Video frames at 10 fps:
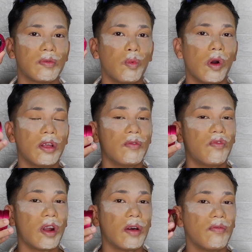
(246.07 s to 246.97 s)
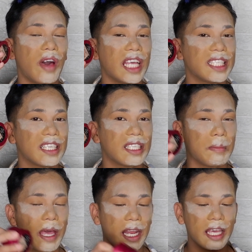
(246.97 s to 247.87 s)
one from Vice
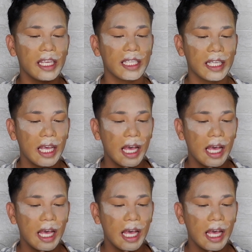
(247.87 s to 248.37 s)
Cosmetics.